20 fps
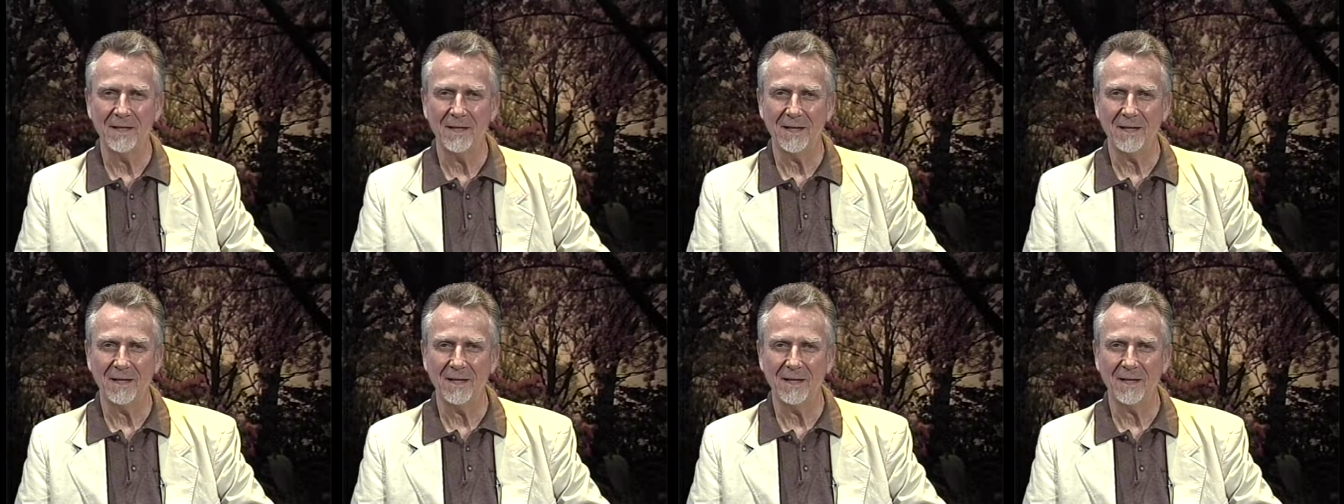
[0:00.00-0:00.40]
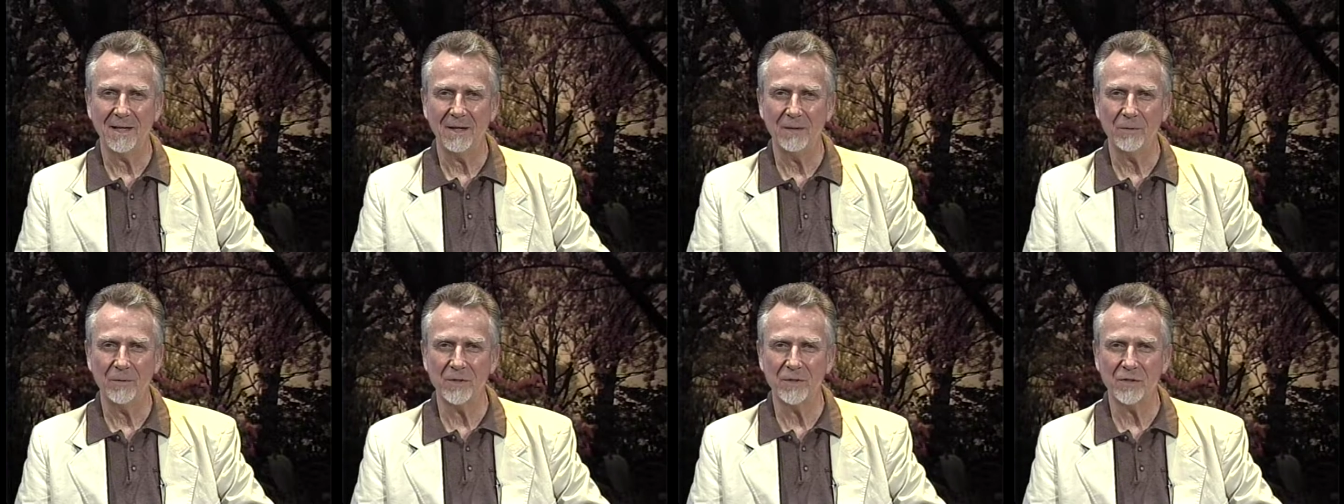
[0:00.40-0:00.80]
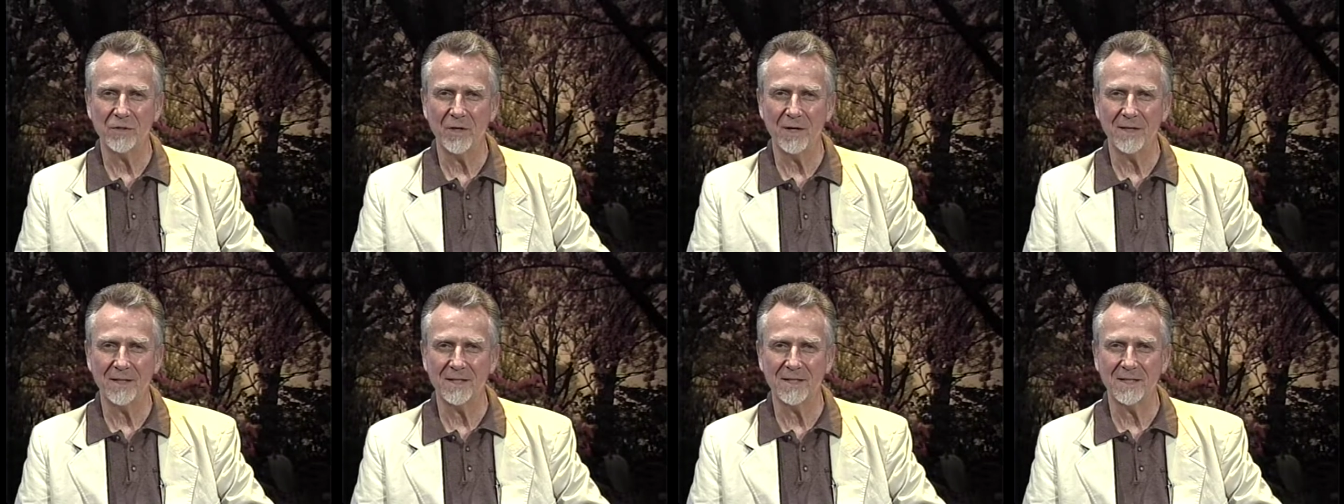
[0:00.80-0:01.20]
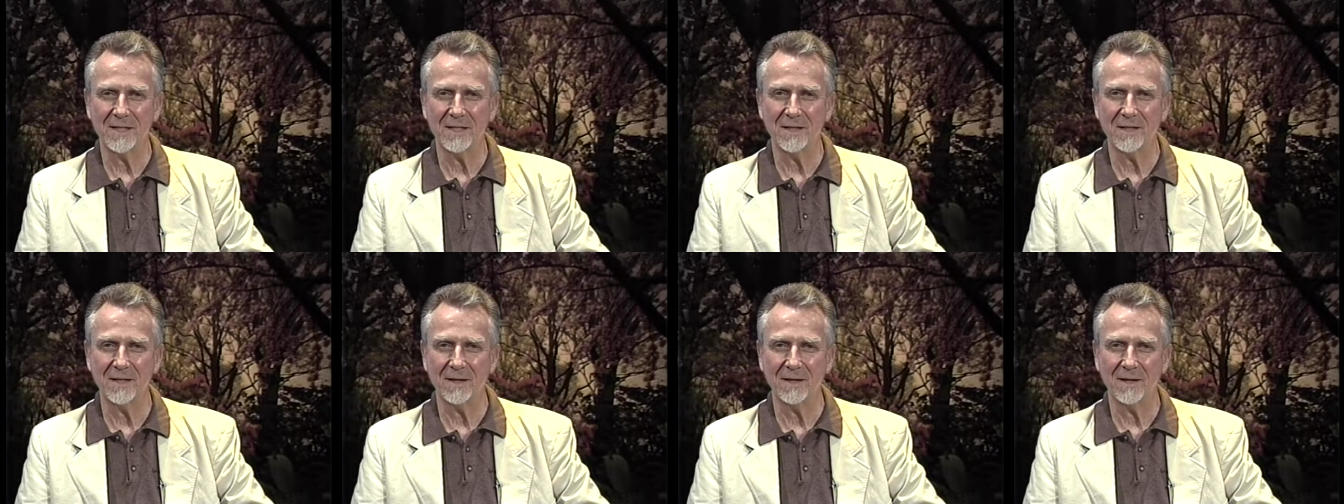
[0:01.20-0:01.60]
it was just
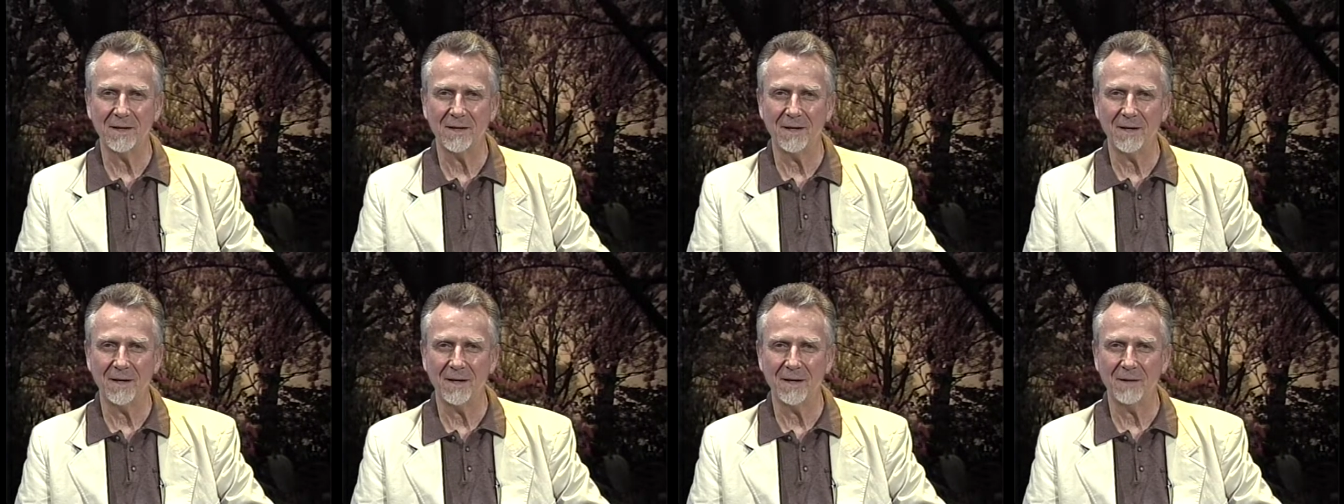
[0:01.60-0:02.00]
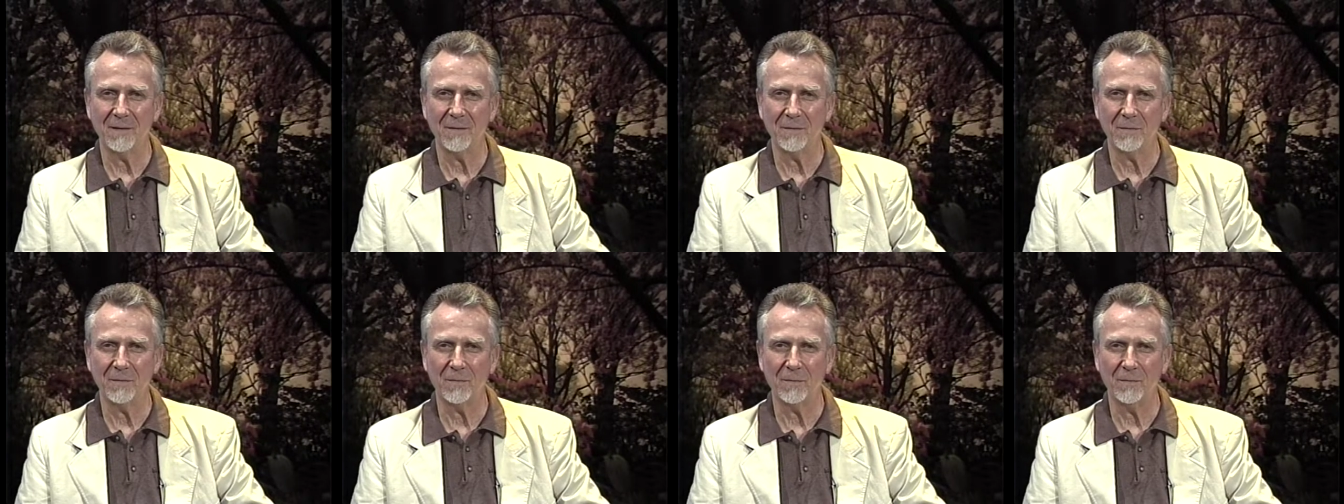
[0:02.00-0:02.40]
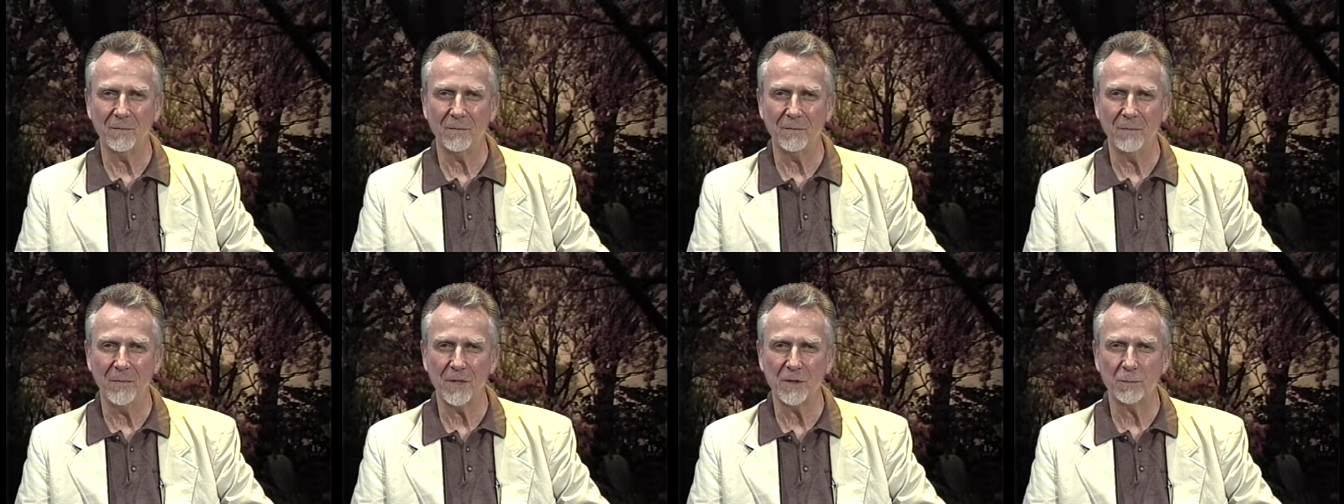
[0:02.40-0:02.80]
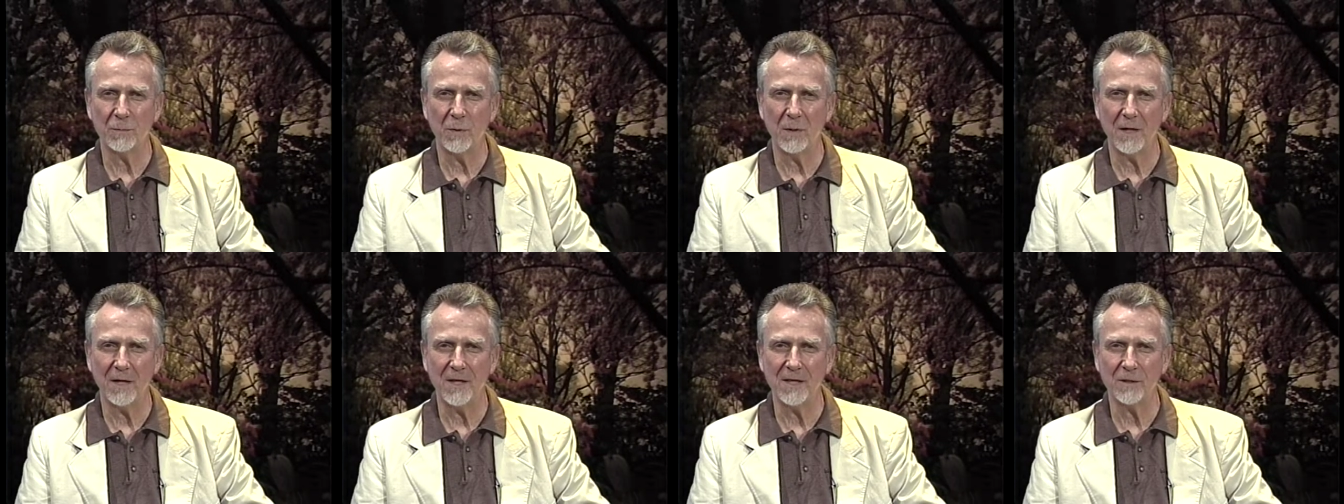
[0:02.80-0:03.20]
a
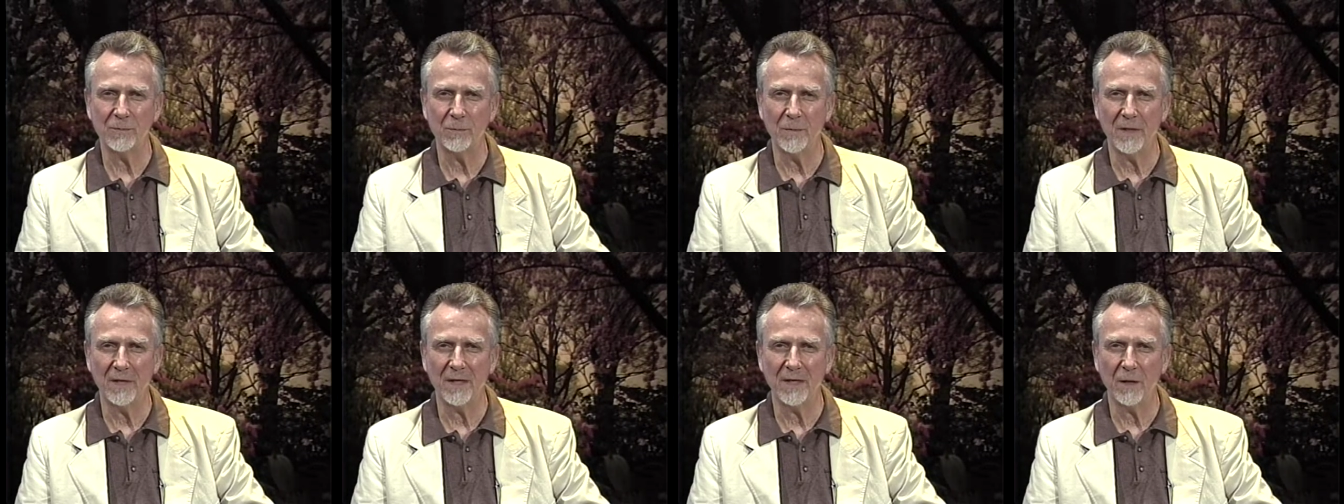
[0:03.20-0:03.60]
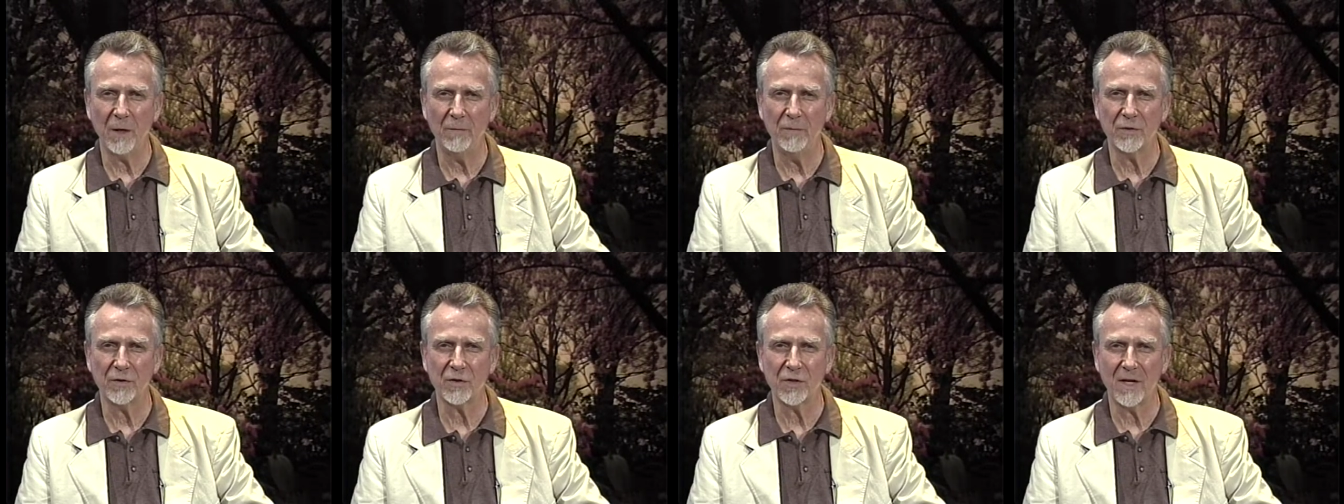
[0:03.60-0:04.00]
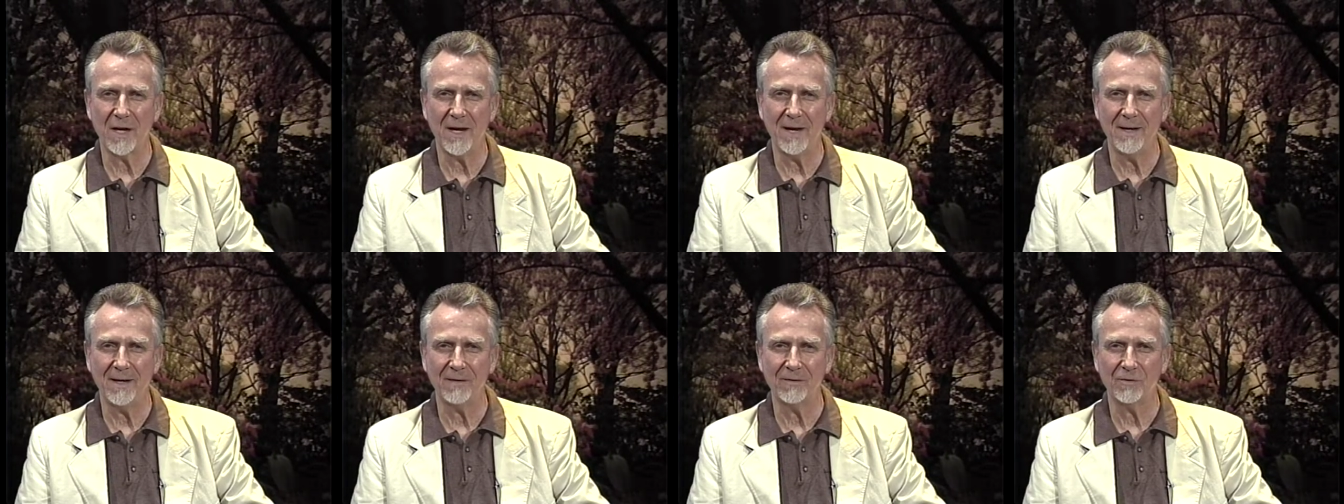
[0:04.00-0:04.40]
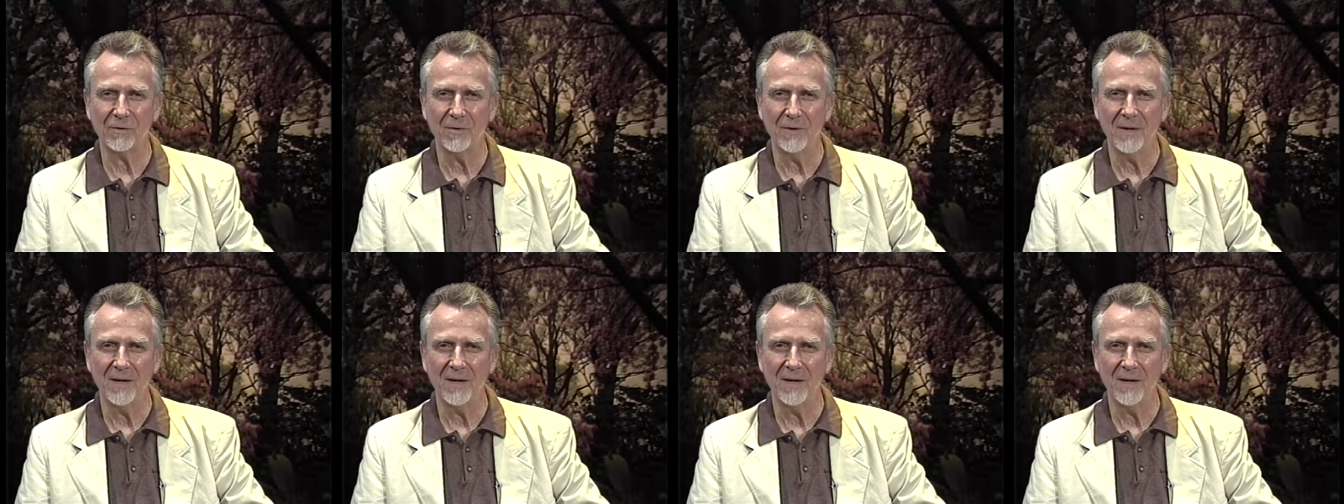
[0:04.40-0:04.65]
misplacement and oversight, a